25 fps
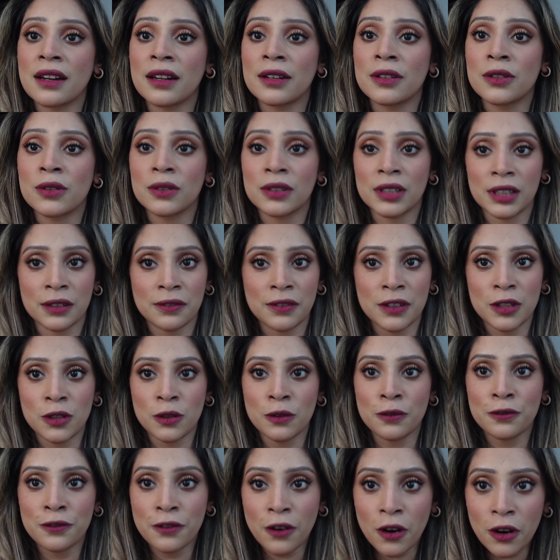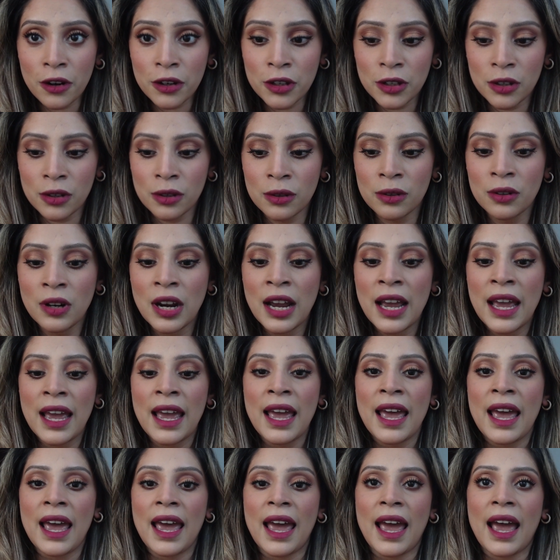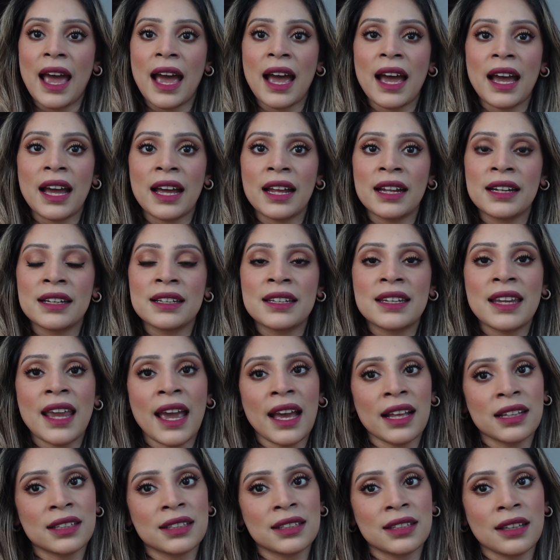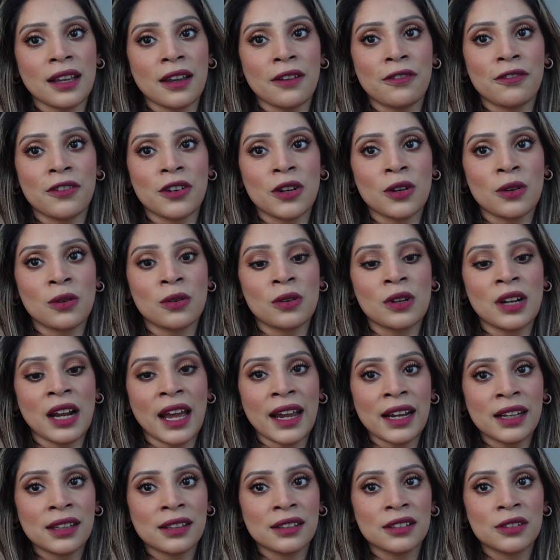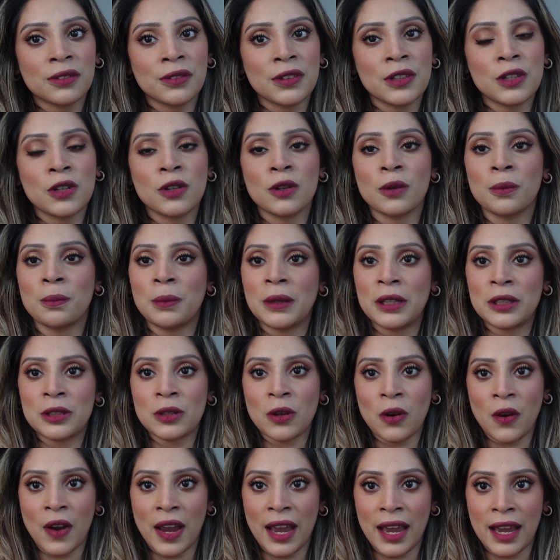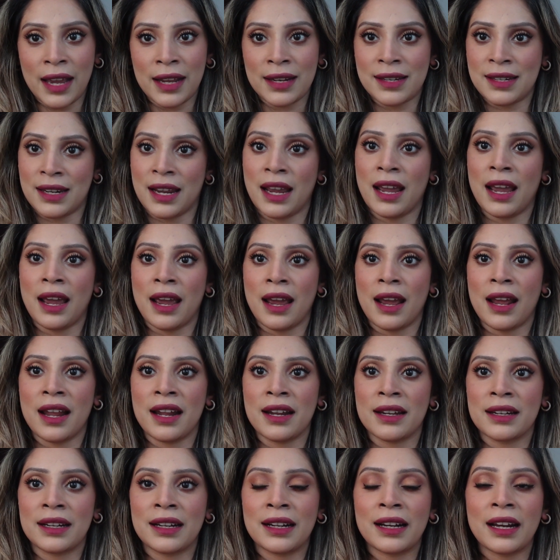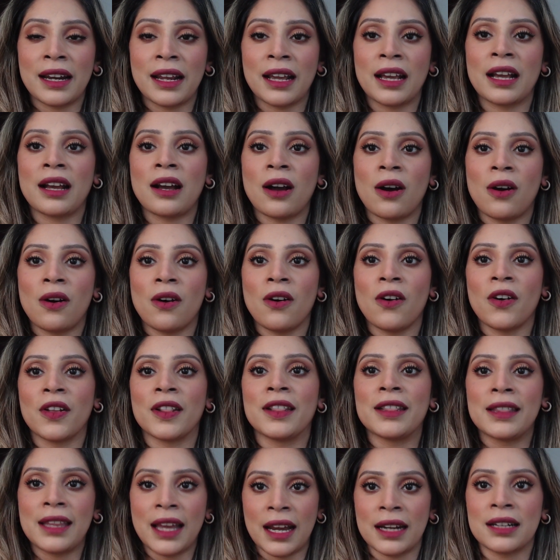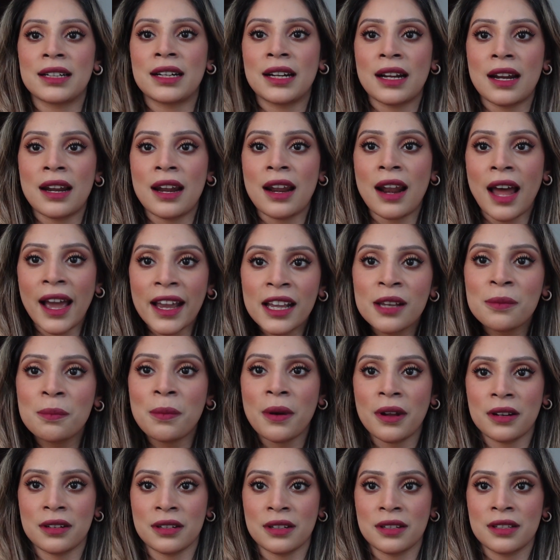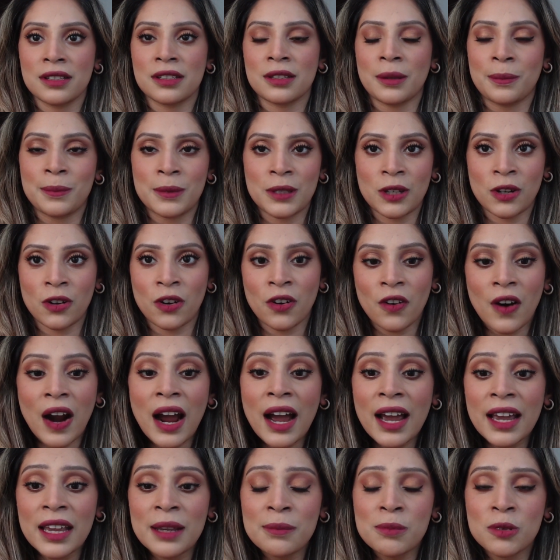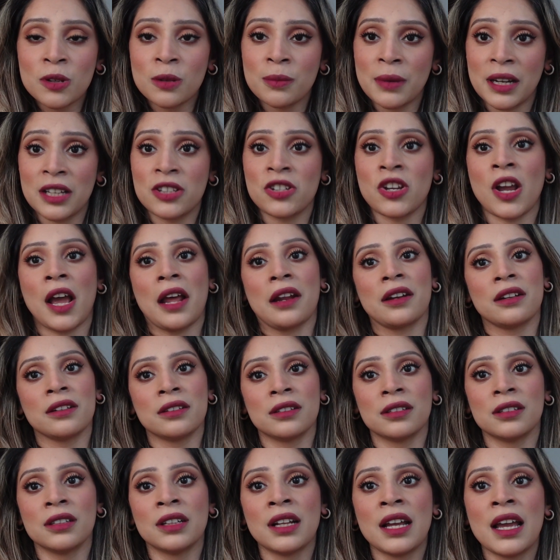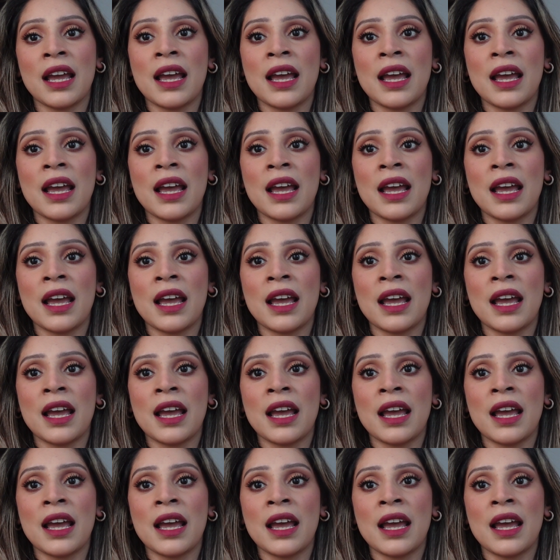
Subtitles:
do that video for you. And yes, if you like this video, please go ahead and click on that like button, subscribe to my channel,